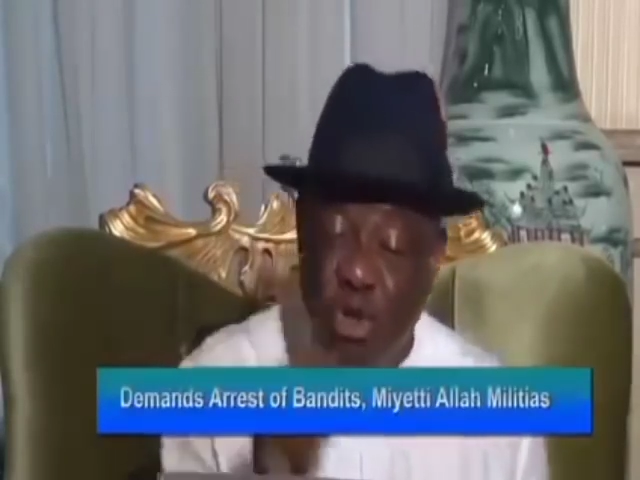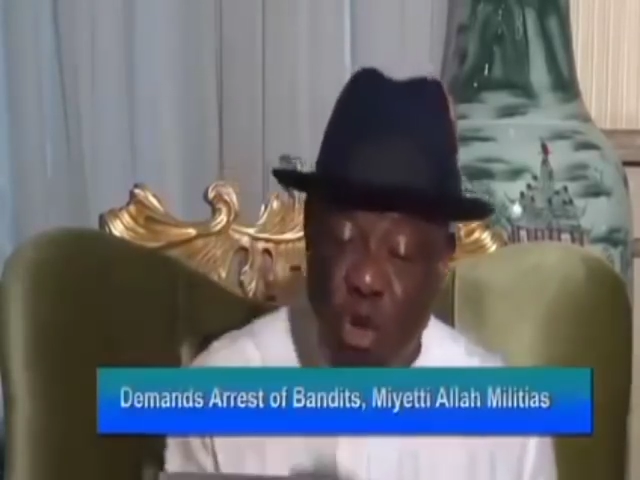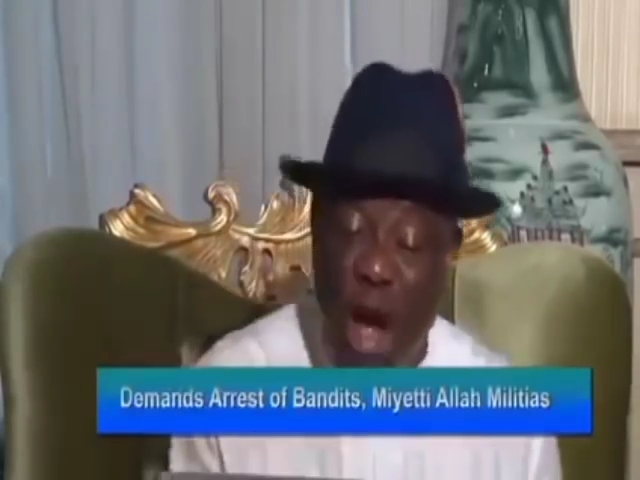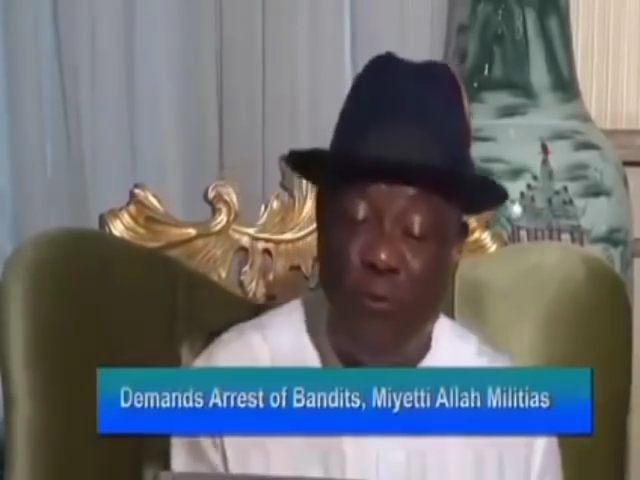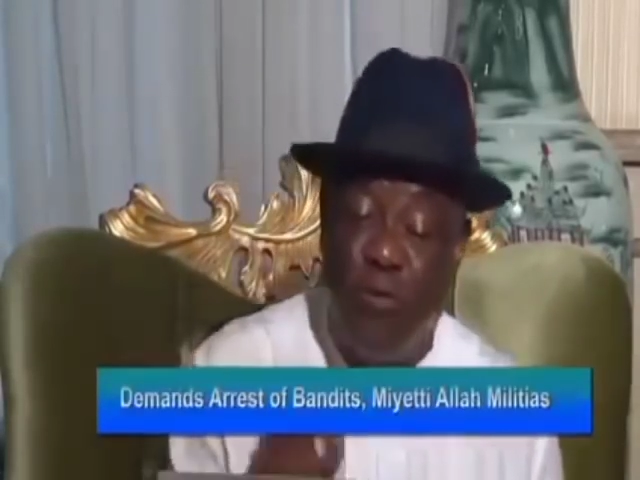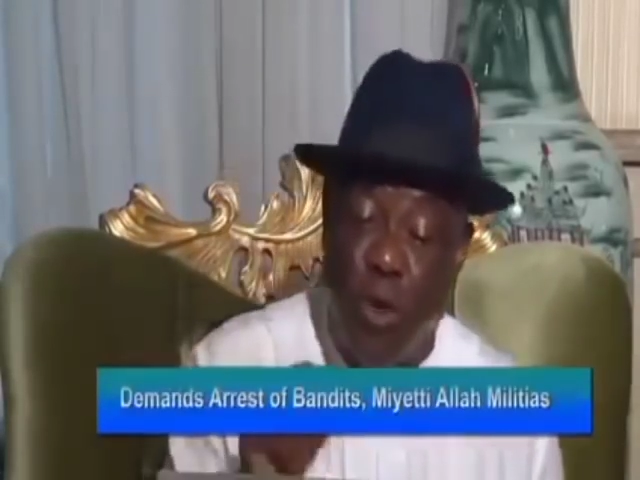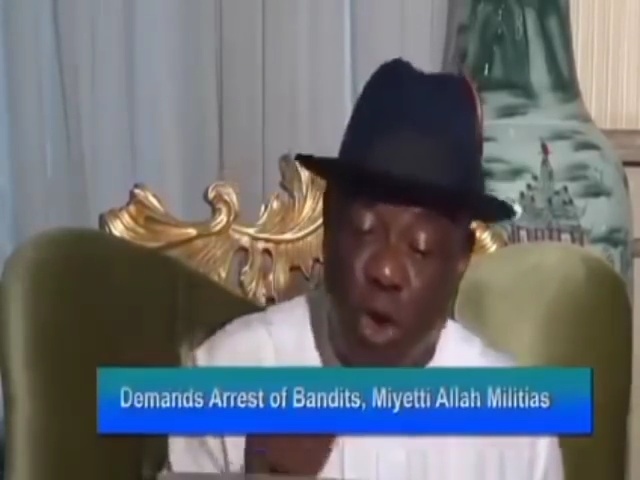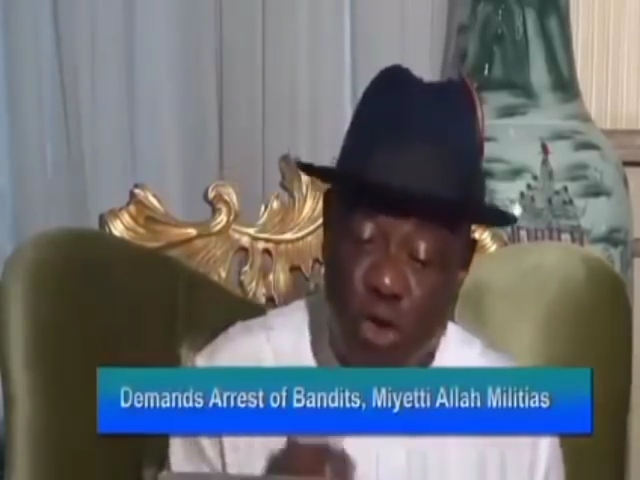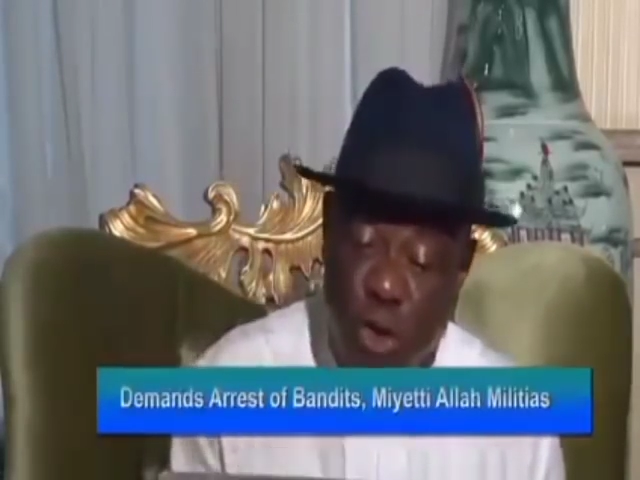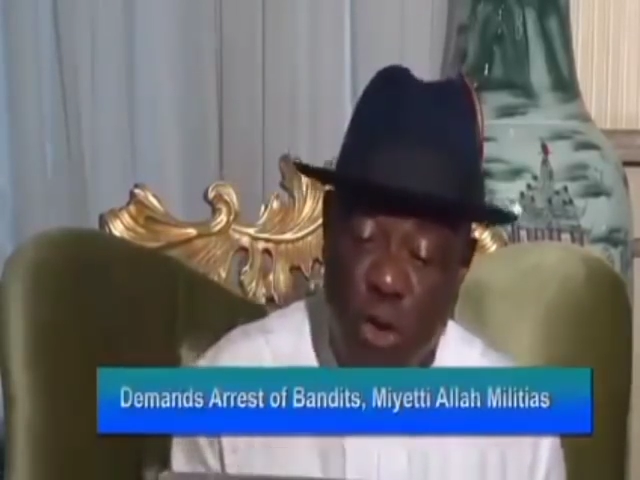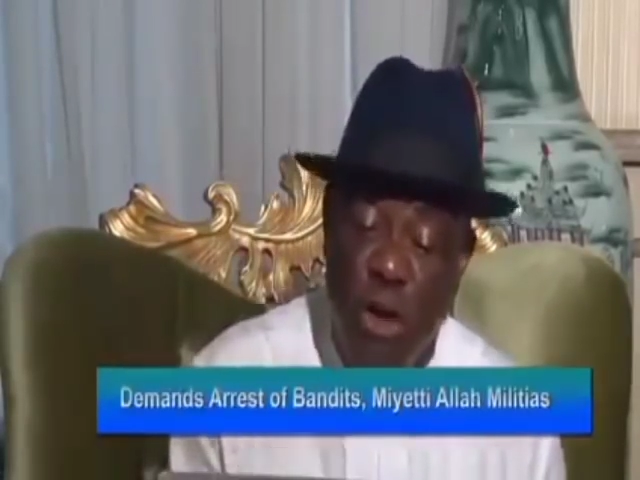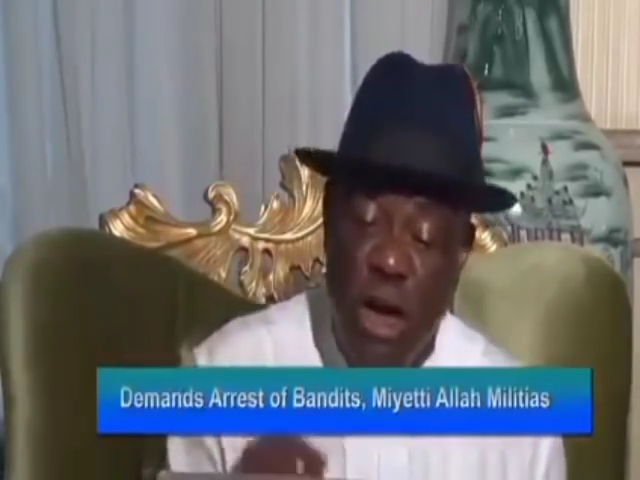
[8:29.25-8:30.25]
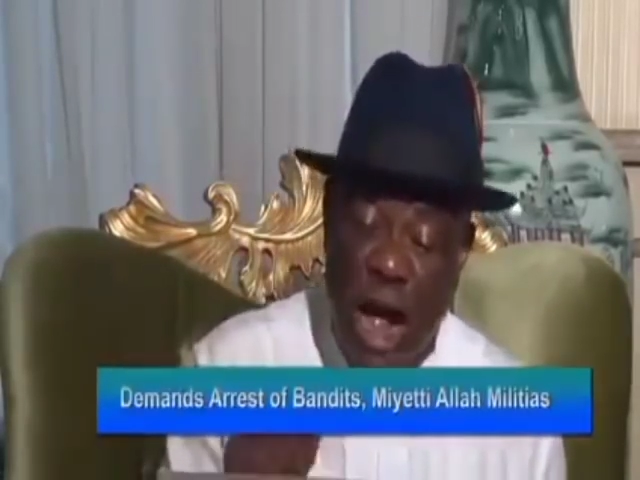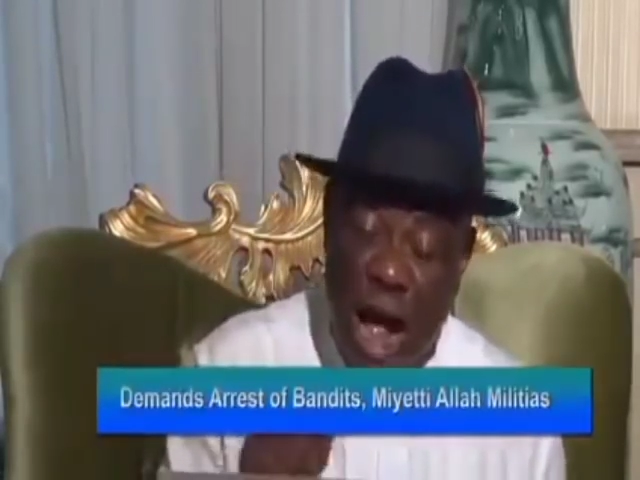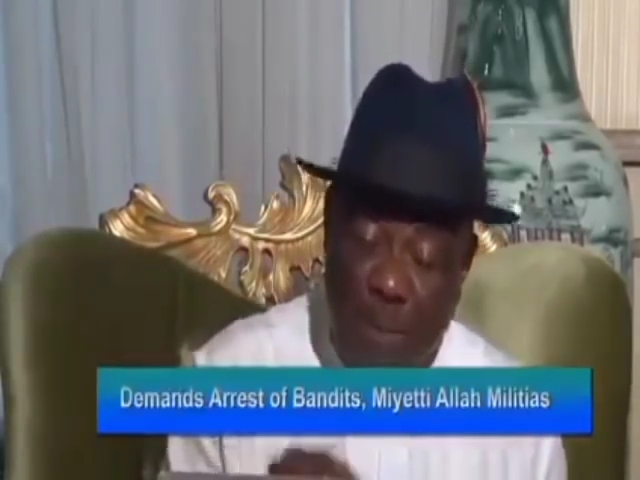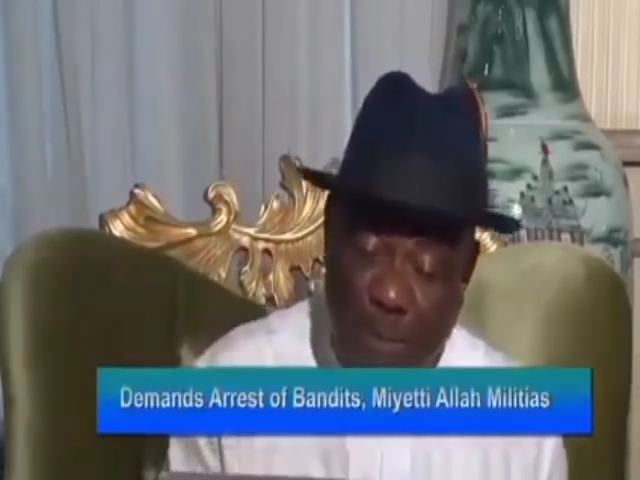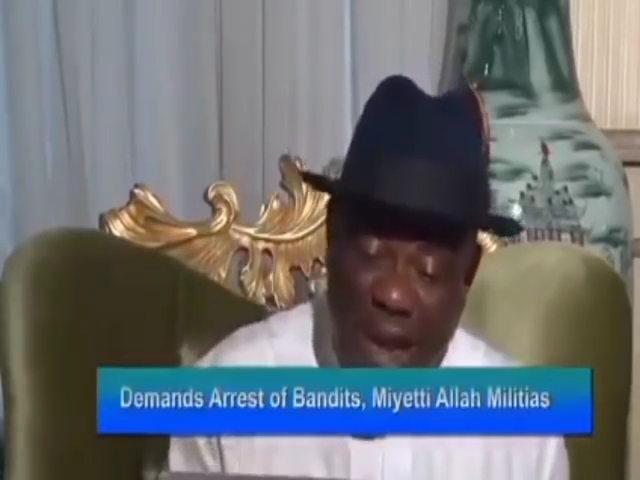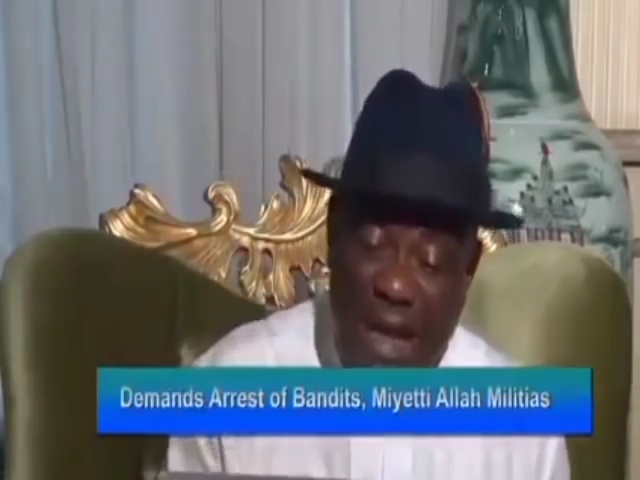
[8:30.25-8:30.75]
You have to also
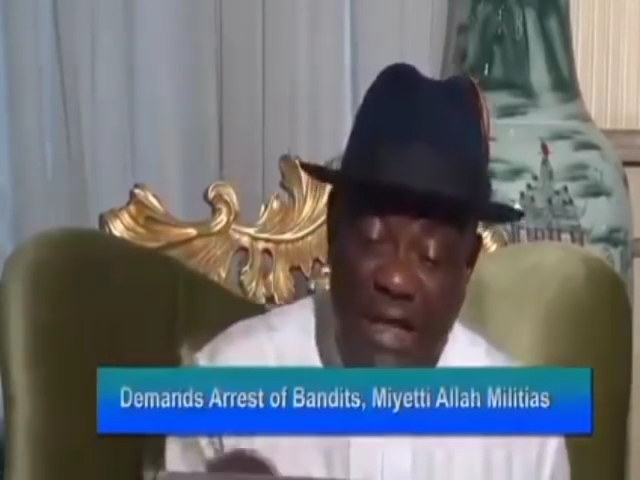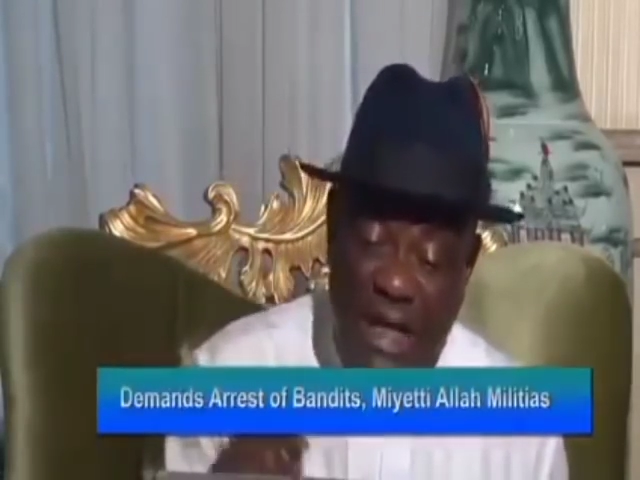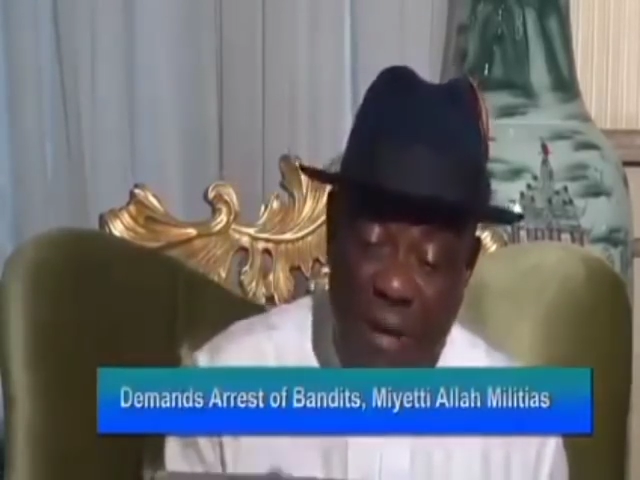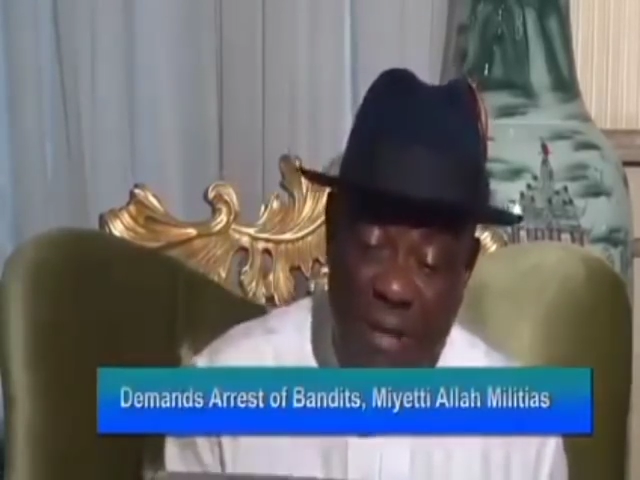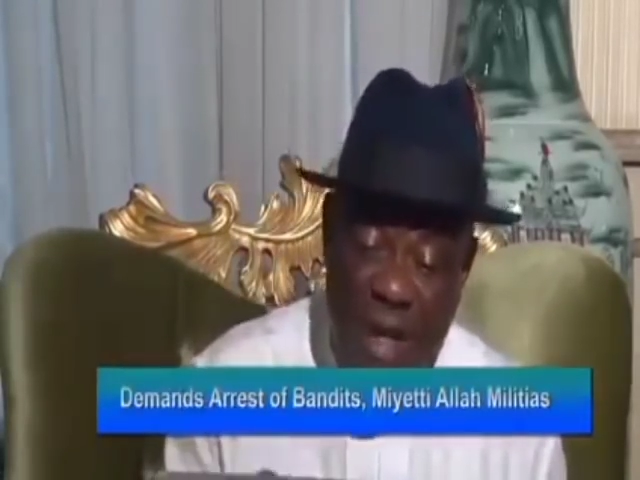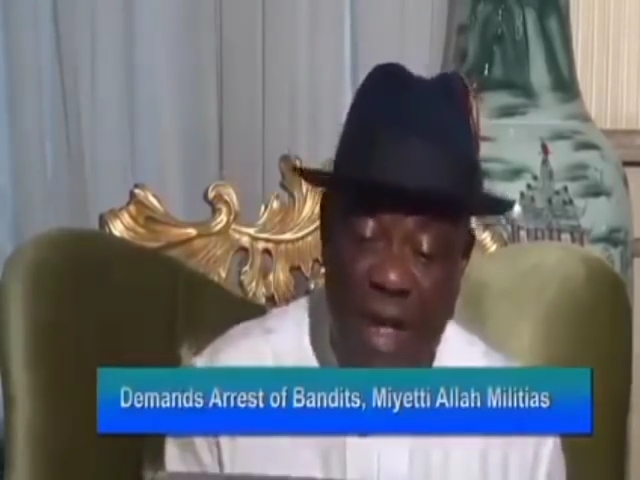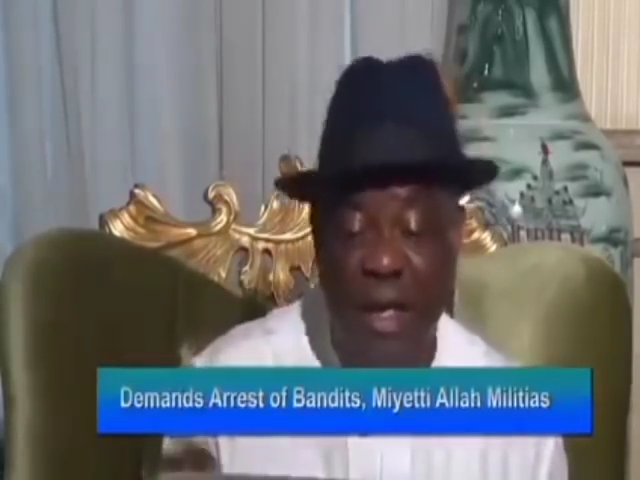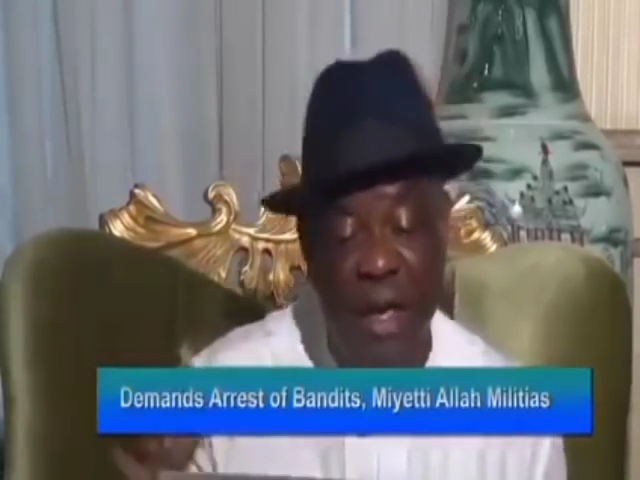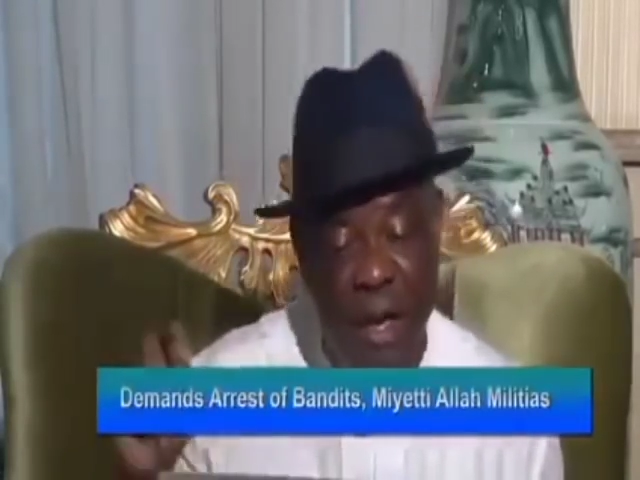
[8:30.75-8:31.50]
apply the same